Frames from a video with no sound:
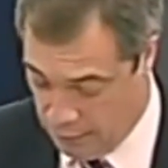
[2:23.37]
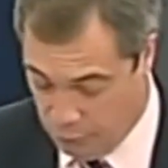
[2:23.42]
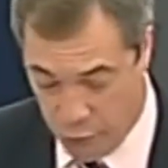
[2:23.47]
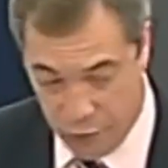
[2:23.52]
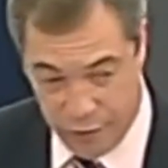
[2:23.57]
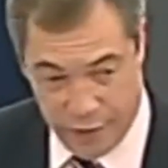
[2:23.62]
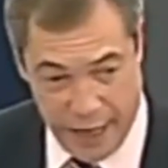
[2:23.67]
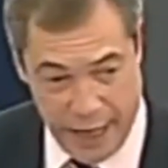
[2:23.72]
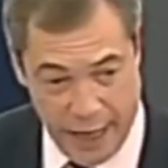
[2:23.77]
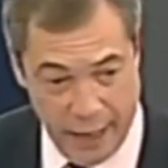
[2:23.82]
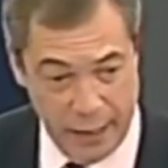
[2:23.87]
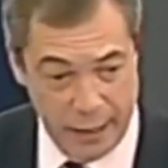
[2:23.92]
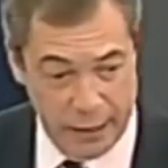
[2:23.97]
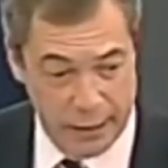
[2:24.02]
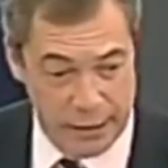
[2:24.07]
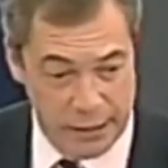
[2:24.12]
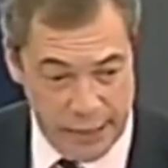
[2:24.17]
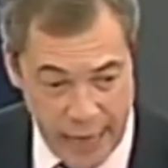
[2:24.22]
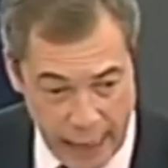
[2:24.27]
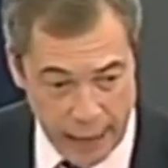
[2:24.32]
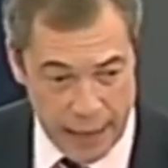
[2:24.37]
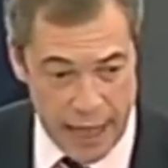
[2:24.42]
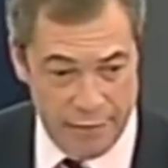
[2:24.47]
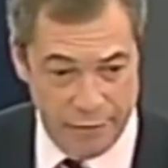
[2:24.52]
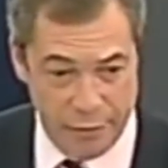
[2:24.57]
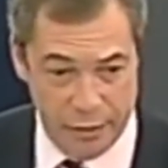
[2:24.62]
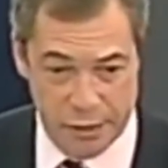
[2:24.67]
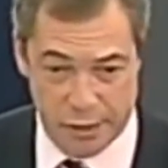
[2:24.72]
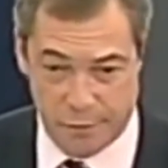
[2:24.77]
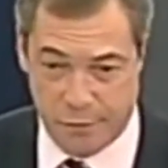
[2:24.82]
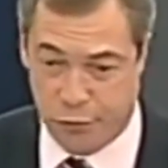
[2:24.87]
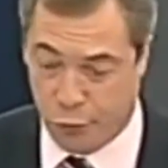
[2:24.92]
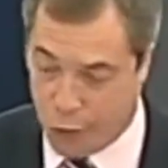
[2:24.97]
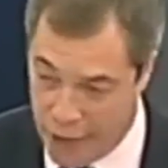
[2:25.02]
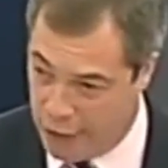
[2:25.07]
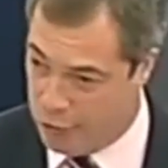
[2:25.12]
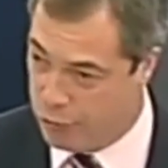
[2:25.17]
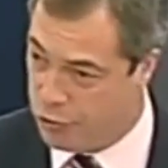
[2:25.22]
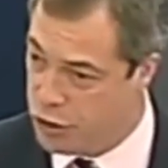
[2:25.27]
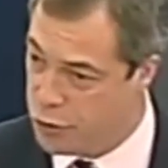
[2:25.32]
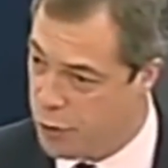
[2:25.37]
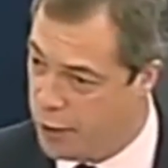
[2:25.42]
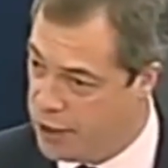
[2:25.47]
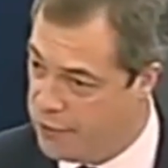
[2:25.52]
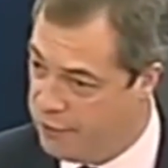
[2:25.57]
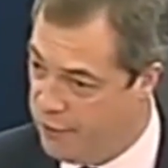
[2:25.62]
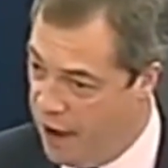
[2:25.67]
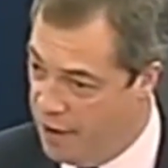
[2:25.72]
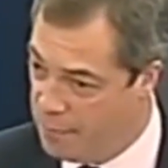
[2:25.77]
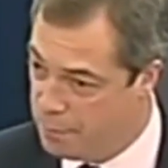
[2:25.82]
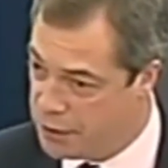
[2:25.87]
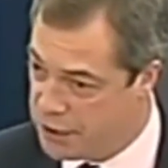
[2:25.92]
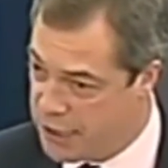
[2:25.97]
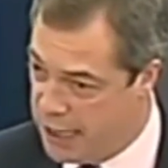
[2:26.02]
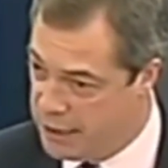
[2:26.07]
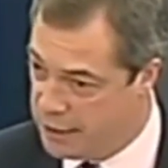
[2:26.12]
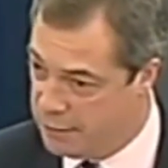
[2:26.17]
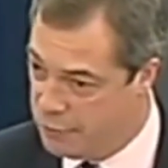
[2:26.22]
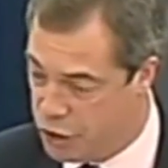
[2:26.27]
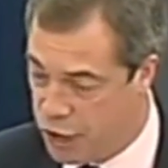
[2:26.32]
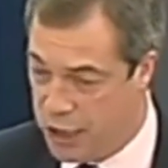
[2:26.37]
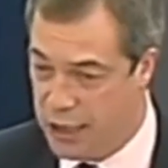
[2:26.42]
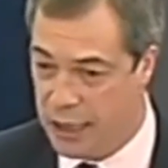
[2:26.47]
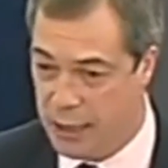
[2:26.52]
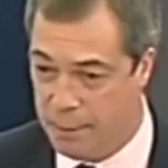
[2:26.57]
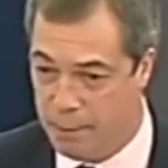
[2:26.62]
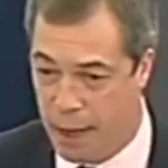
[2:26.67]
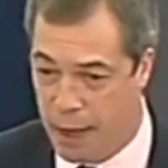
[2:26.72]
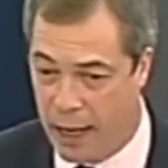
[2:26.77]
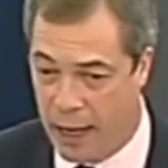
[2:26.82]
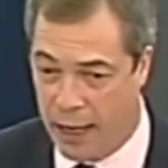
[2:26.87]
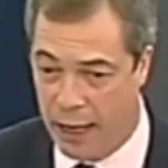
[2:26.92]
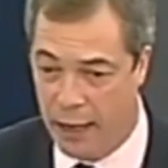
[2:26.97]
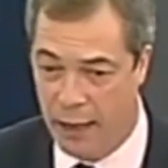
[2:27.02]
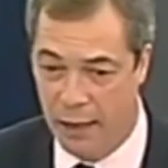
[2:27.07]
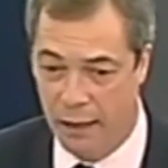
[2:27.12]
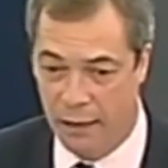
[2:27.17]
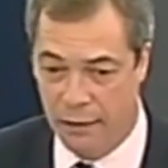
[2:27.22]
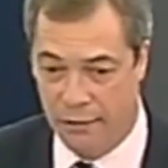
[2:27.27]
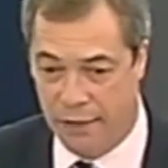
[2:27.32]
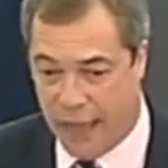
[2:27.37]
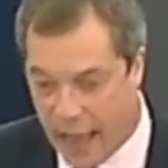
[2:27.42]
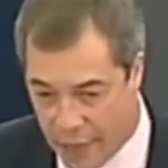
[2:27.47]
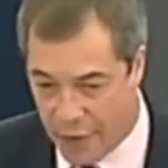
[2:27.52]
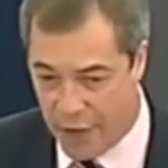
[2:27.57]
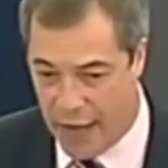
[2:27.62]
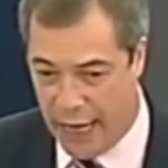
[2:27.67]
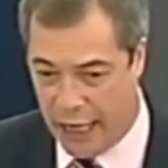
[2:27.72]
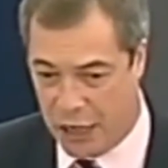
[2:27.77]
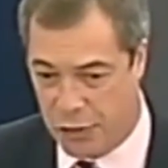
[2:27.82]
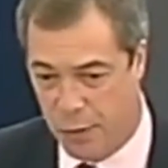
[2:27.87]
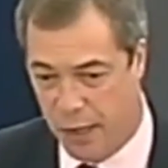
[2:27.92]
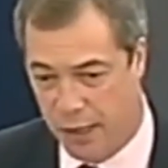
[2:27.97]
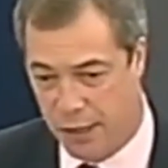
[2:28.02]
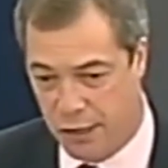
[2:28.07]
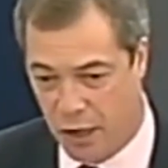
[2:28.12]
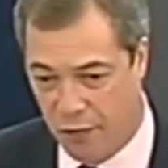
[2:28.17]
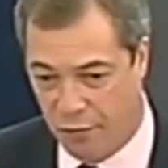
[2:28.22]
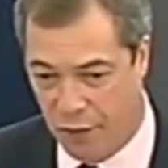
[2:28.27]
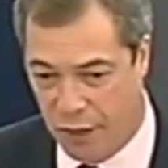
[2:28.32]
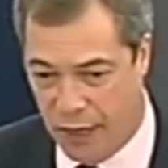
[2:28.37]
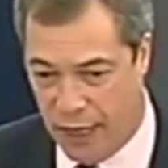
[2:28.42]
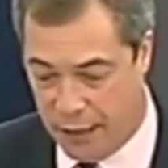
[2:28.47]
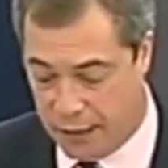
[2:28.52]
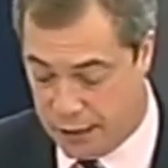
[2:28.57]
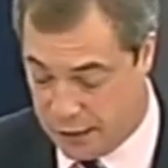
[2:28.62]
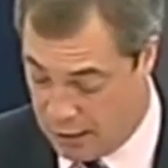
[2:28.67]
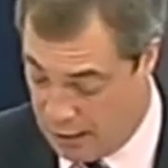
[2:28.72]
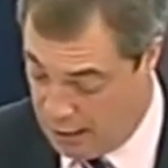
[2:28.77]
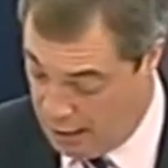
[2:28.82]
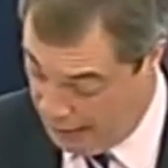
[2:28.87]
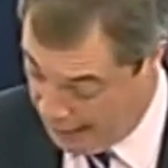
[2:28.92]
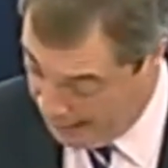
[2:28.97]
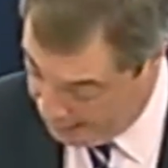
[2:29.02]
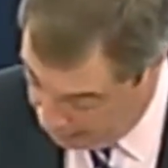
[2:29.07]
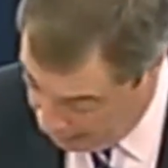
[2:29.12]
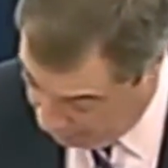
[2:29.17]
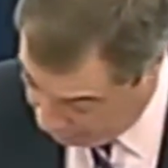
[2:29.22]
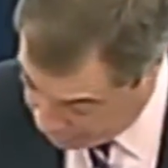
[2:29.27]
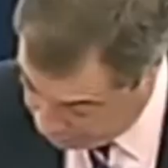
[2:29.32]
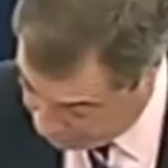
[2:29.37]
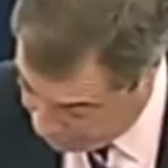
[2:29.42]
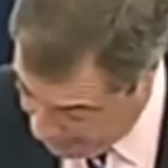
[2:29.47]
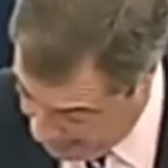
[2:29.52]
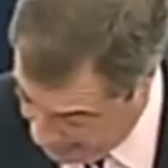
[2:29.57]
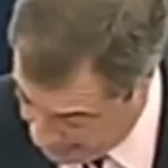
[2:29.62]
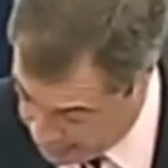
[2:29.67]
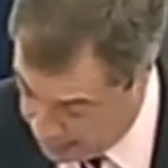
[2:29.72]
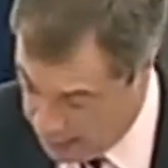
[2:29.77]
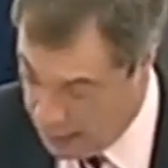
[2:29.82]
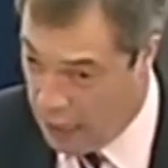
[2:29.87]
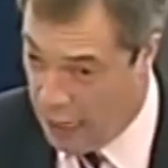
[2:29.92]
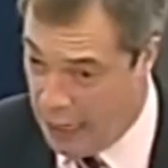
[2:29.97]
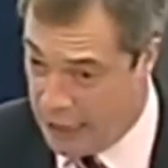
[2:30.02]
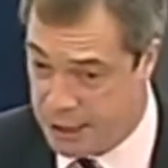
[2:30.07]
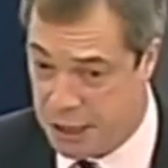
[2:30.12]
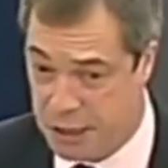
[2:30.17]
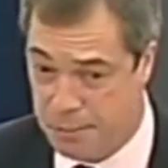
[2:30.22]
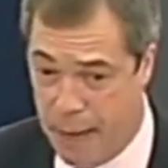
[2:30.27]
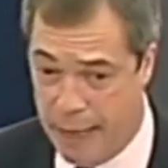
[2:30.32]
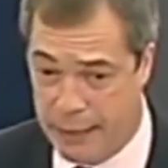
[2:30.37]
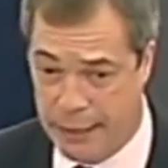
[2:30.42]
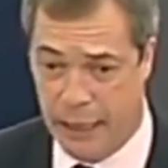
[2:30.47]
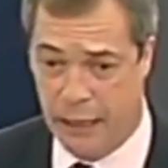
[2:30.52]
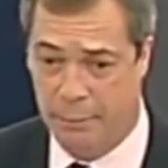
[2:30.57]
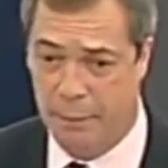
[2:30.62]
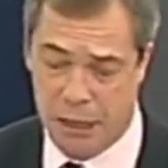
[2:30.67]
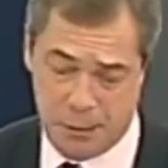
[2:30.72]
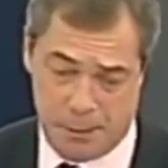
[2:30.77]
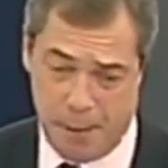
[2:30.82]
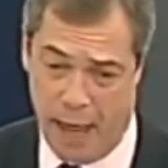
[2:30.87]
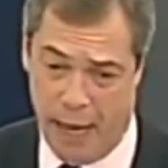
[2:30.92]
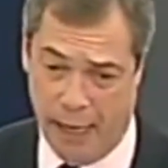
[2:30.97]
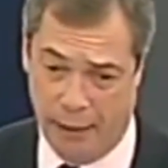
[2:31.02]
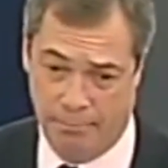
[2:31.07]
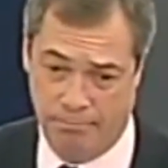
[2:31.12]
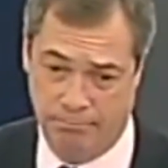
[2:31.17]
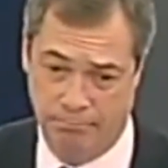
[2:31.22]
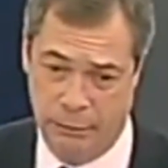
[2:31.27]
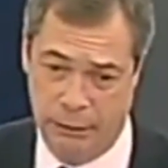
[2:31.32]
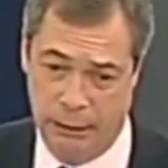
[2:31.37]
With their debt levels of 325% of GDP, they're the next ones on the list, and after that I suspect it will be Spain.